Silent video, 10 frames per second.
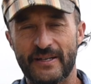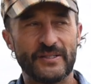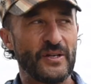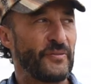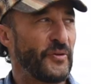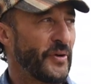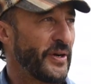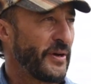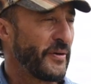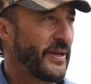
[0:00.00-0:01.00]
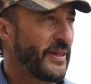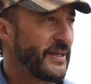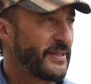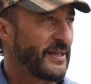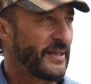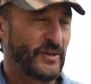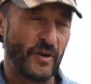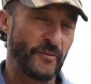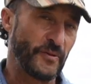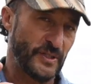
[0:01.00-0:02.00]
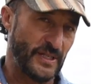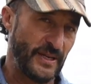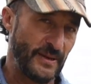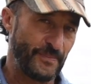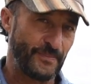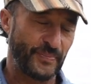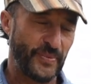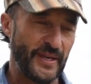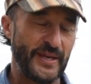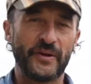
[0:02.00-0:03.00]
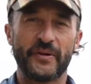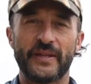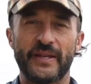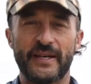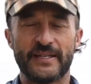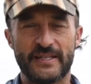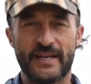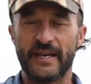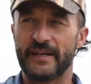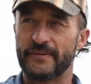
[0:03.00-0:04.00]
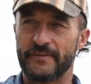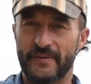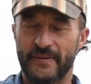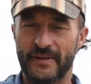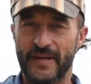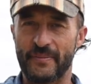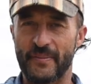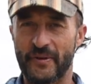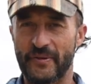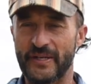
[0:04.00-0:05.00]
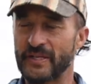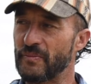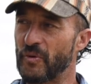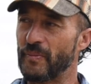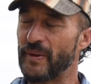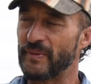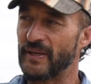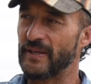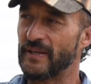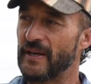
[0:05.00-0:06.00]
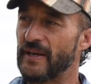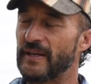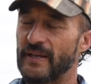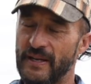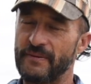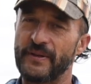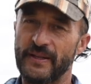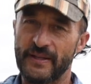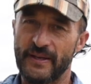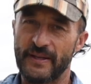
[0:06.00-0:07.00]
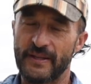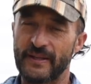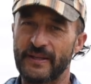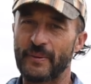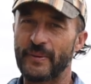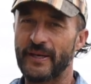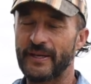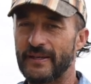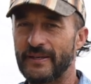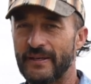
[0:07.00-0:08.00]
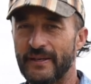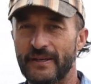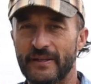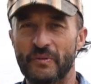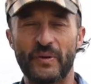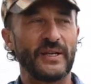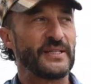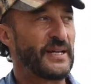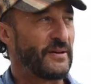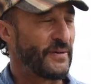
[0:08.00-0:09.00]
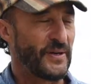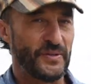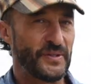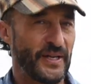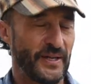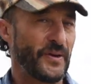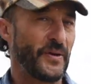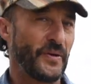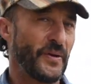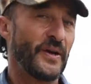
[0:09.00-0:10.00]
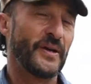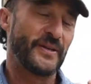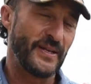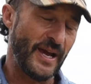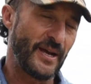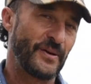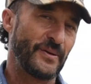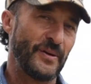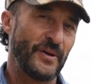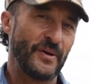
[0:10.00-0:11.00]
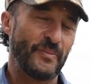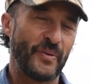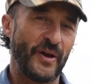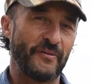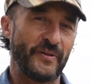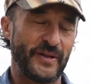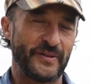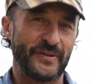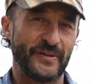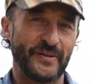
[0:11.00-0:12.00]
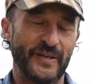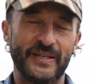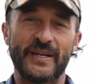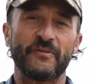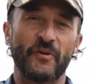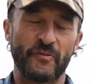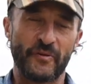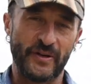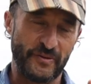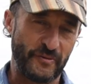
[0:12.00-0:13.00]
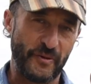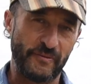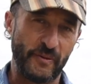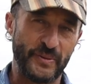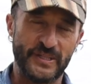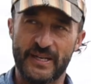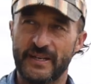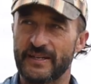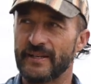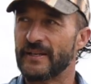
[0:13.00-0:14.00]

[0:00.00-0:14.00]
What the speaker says: So if you're in an area that conversely, an area that has negative net migration, more people are leaving than coming in, the real estate value is going to go down by a tenfold factor for every percent.